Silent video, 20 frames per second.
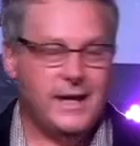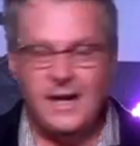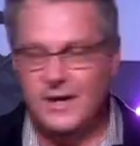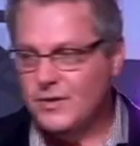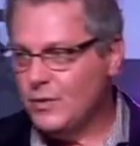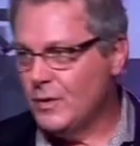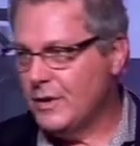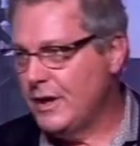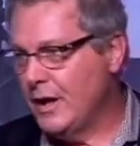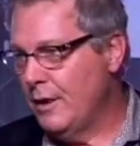
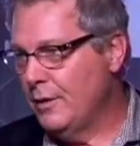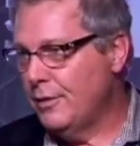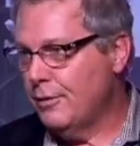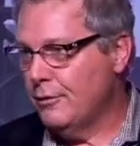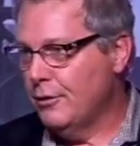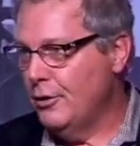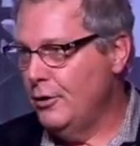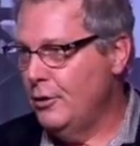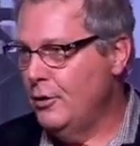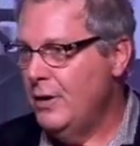kids would go
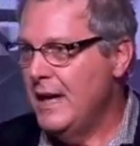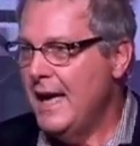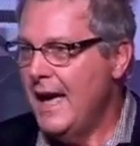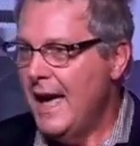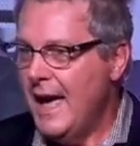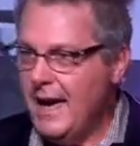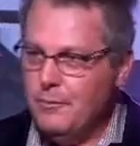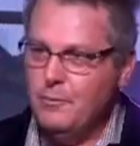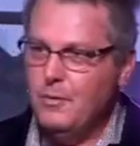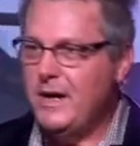through,
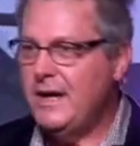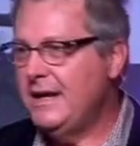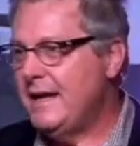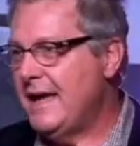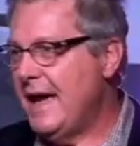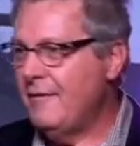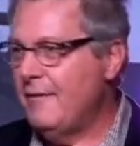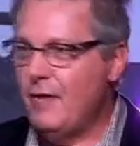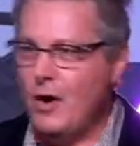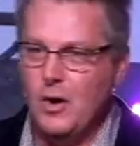and
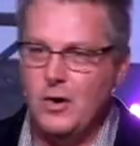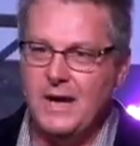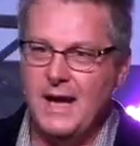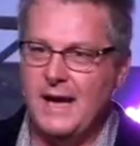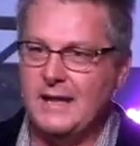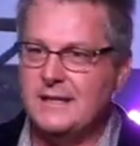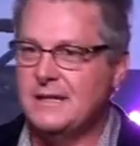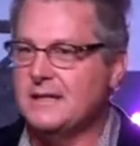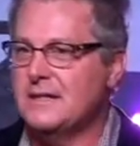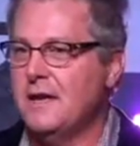we'd have all
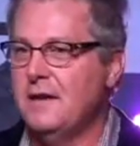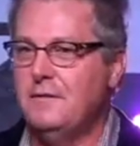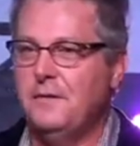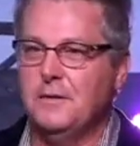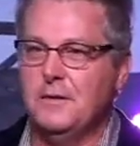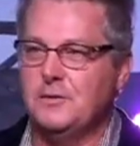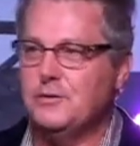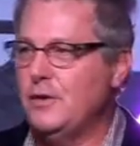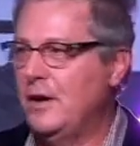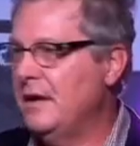kinds of stuff
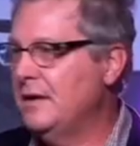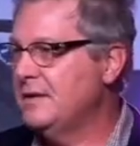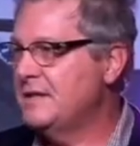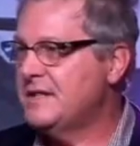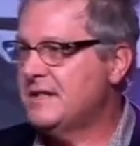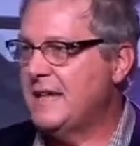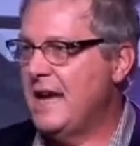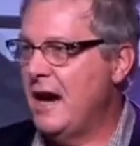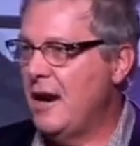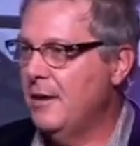on the trail to
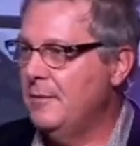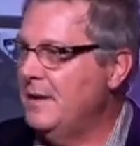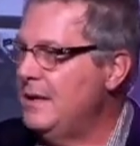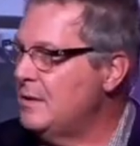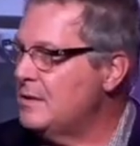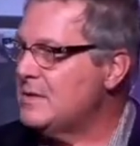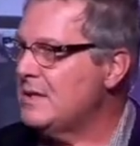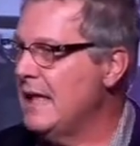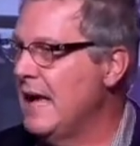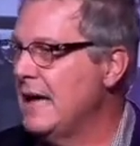scare them,
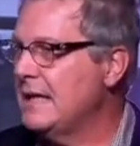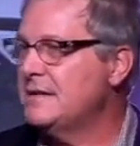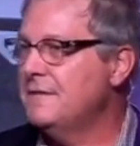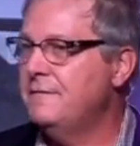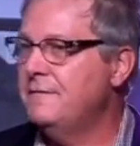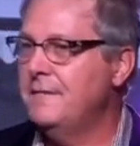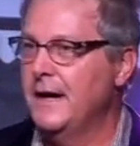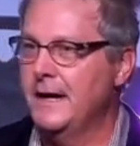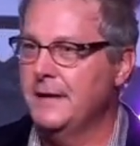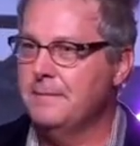and it was lots
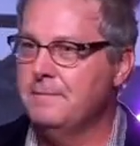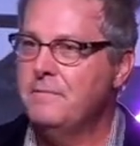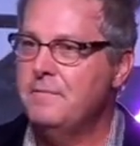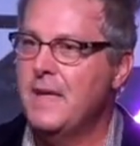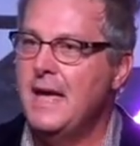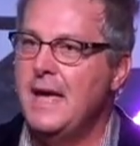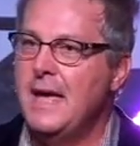of fun.